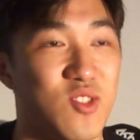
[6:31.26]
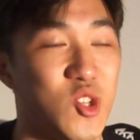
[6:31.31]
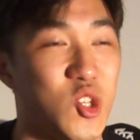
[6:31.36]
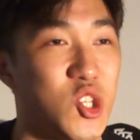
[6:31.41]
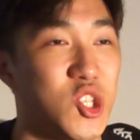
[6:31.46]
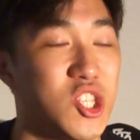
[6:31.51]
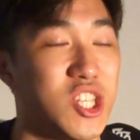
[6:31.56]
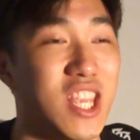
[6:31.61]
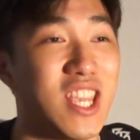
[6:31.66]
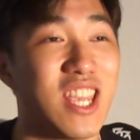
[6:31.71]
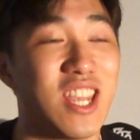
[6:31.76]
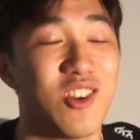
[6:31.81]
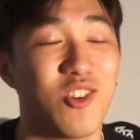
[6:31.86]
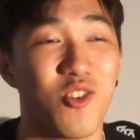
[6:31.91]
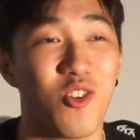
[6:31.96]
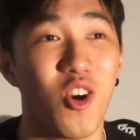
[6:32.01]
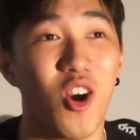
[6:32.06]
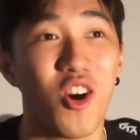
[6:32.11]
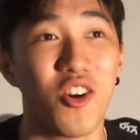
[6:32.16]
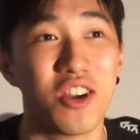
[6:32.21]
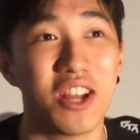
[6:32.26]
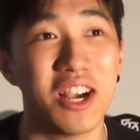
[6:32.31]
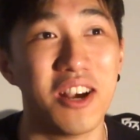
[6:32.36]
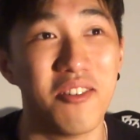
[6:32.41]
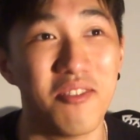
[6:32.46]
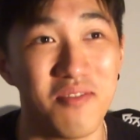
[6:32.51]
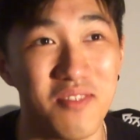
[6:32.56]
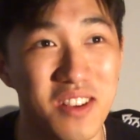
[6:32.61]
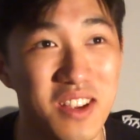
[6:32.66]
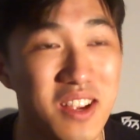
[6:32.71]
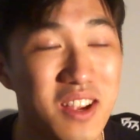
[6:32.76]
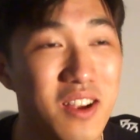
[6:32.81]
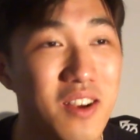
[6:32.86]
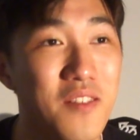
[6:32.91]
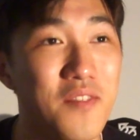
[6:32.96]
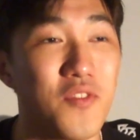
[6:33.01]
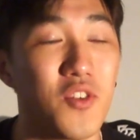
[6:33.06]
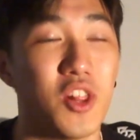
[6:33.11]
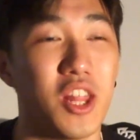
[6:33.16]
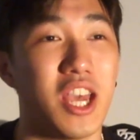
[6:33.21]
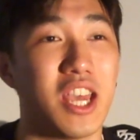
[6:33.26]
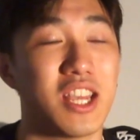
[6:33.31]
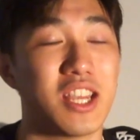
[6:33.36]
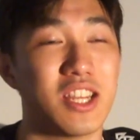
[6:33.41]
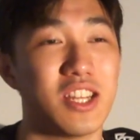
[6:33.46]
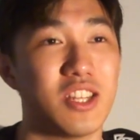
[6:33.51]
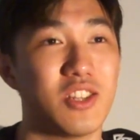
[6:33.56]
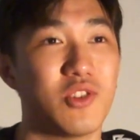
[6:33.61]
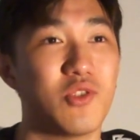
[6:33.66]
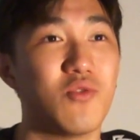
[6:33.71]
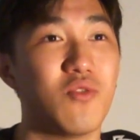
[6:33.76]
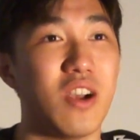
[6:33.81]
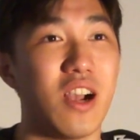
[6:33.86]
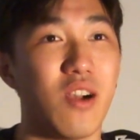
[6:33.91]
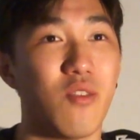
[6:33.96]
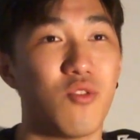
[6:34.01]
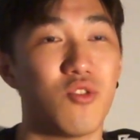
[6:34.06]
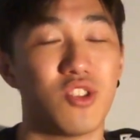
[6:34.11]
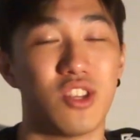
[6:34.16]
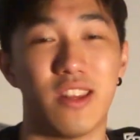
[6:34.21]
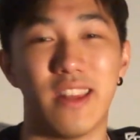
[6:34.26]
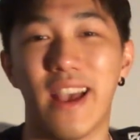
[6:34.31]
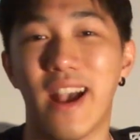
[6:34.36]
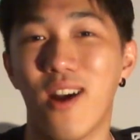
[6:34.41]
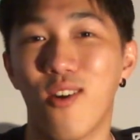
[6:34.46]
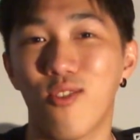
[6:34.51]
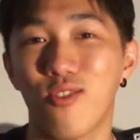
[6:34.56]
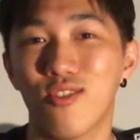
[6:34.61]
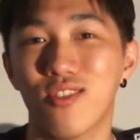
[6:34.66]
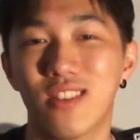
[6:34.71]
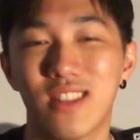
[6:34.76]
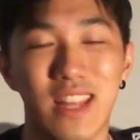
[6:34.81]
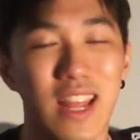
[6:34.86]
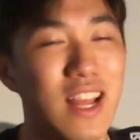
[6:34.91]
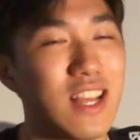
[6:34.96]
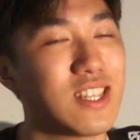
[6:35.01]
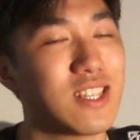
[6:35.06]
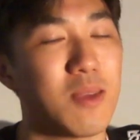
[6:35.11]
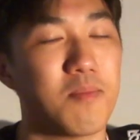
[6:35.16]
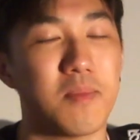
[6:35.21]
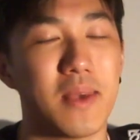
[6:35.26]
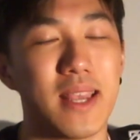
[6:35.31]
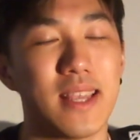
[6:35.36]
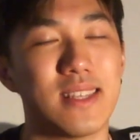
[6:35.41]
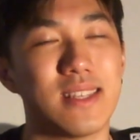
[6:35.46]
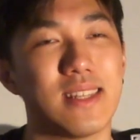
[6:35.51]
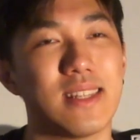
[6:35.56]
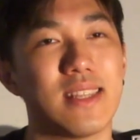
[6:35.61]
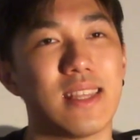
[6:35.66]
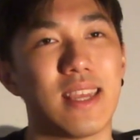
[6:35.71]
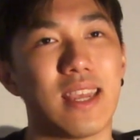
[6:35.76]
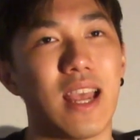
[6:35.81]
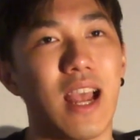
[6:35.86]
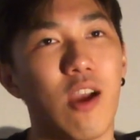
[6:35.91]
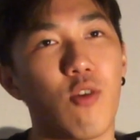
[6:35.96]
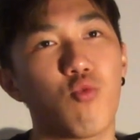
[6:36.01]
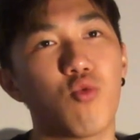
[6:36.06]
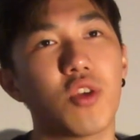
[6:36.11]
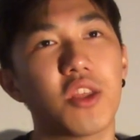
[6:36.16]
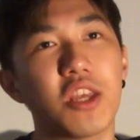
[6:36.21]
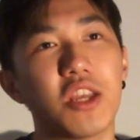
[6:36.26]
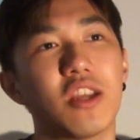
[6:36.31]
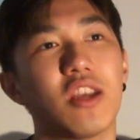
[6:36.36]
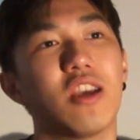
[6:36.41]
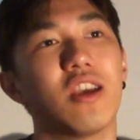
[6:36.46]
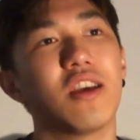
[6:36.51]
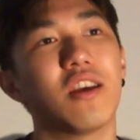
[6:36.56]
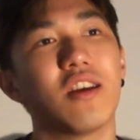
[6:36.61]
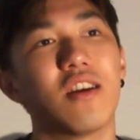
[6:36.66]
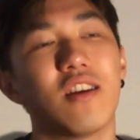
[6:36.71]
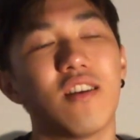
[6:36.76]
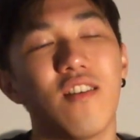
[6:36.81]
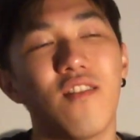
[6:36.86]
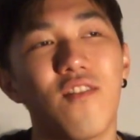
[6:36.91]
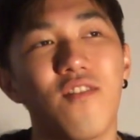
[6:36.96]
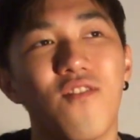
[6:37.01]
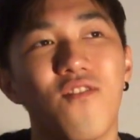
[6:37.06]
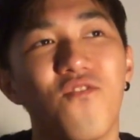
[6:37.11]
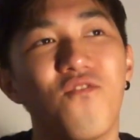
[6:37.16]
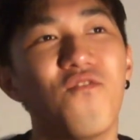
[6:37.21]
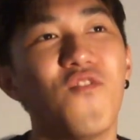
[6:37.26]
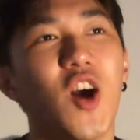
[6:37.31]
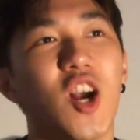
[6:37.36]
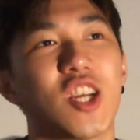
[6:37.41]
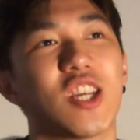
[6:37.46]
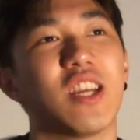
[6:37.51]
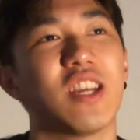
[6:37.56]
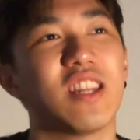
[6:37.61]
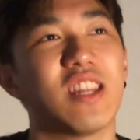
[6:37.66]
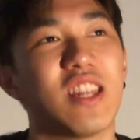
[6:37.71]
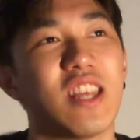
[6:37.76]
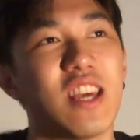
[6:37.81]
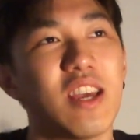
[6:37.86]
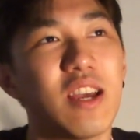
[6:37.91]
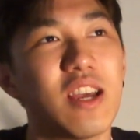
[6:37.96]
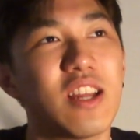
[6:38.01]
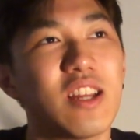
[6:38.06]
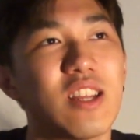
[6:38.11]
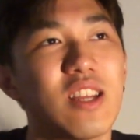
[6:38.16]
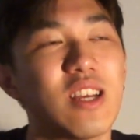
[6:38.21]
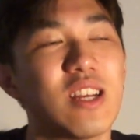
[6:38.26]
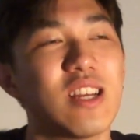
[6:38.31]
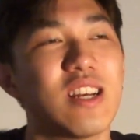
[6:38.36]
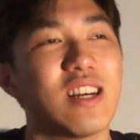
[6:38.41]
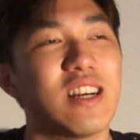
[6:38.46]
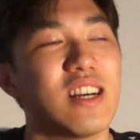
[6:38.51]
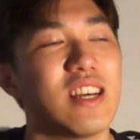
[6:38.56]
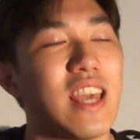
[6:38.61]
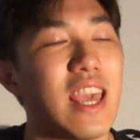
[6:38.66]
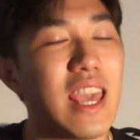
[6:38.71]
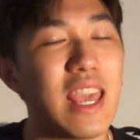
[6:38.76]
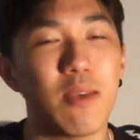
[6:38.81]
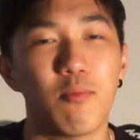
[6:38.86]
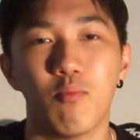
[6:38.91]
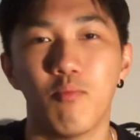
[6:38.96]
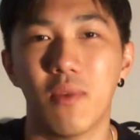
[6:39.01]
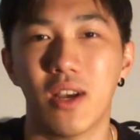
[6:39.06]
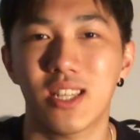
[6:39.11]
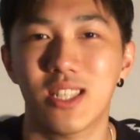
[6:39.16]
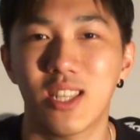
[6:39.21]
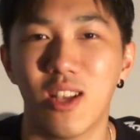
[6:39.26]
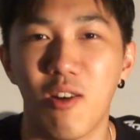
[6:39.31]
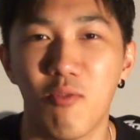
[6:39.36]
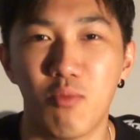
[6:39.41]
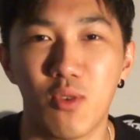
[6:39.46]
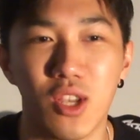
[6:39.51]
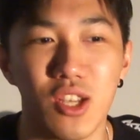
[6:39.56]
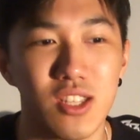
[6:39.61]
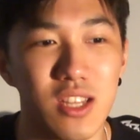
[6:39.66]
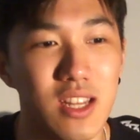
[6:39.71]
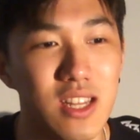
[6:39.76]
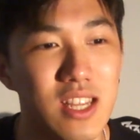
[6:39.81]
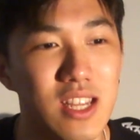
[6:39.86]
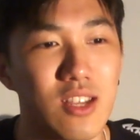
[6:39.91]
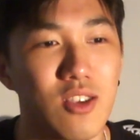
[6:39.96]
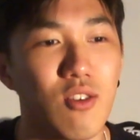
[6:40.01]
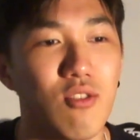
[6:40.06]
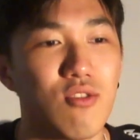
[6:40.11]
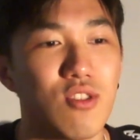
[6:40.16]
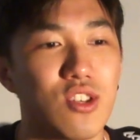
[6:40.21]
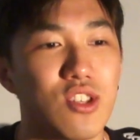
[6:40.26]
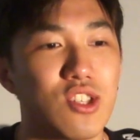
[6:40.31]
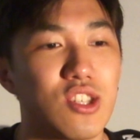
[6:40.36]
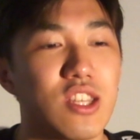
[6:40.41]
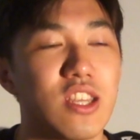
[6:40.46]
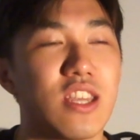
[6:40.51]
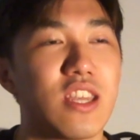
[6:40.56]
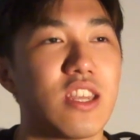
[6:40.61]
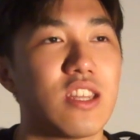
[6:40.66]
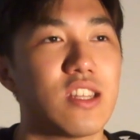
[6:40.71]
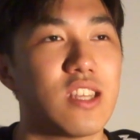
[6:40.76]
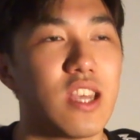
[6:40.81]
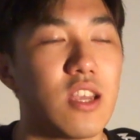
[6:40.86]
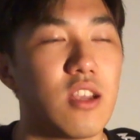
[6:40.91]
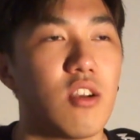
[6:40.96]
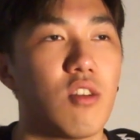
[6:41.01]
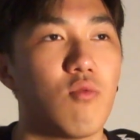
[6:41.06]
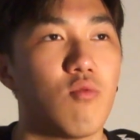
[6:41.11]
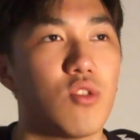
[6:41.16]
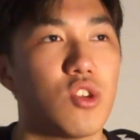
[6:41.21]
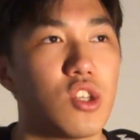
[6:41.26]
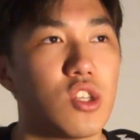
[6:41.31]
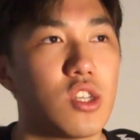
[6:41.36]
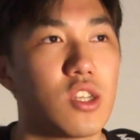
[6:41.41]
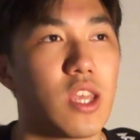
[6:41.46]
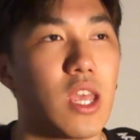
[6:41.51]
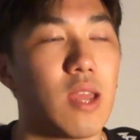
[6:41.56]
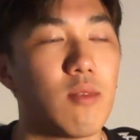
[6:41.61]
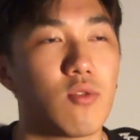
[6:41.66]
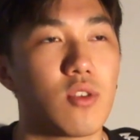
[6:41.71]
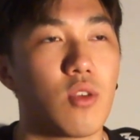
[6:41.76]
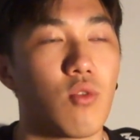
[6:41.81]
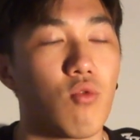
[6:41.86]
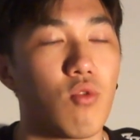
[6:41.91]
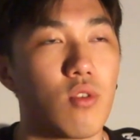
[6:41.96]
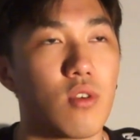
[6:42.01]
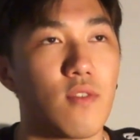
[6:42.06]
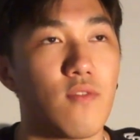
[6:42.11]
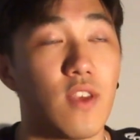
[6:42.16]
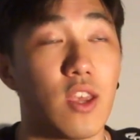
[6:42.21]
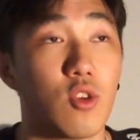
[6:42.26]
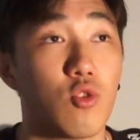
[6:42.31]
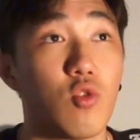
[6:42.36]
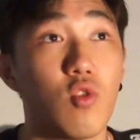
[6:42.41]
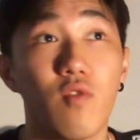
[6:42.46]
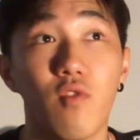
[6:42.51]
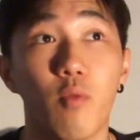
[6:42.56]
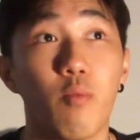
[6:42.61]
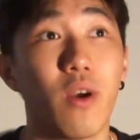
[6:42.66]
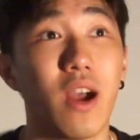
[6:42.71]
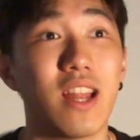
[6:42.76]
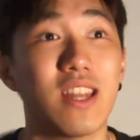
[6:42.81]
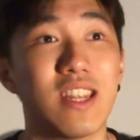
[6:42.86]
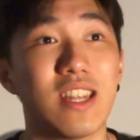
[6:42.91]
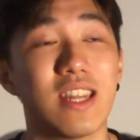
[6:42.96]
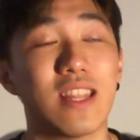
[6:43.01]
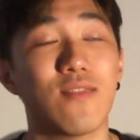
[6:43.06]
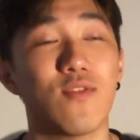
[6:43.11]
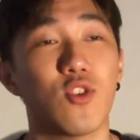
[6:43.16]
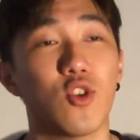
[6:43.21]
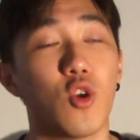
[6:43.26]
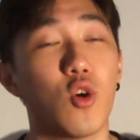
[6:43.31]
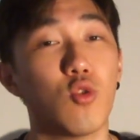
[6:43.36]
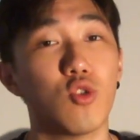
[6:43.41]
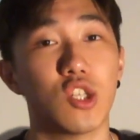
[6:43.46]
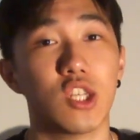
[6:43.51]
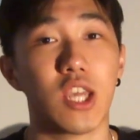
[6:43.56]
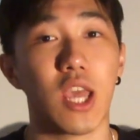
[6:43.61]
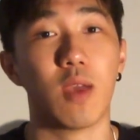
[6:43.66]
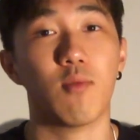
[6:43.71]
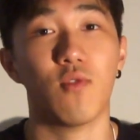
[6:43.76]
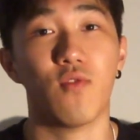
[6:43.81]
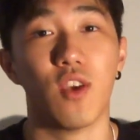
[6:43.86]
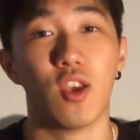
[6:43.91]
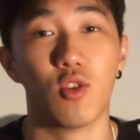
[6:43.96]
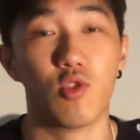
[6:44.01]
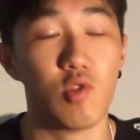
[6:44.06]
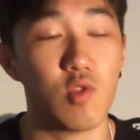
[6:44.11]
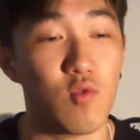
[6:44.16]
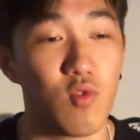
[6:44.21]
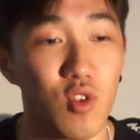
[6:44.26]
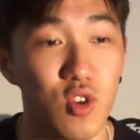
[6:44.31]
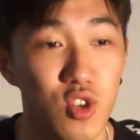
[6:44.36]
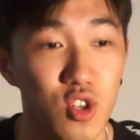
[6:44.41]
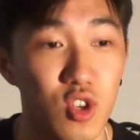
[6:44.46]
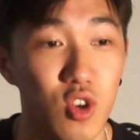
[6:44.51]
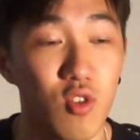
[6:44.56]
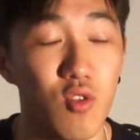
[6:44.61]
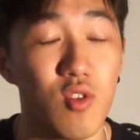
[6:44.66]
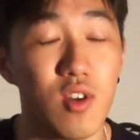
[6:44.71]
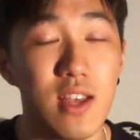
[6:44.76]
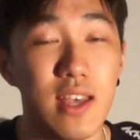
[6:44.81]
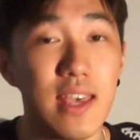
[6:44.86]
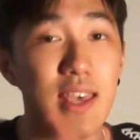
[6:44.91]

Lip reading: singing her heart out for, like, 2 hours, an hour. That's amazing. Like, I really fucking hate myself because I didn't go to see Taeyeon when she came to Vancouver, but I didn't even know she came to Vancouver. So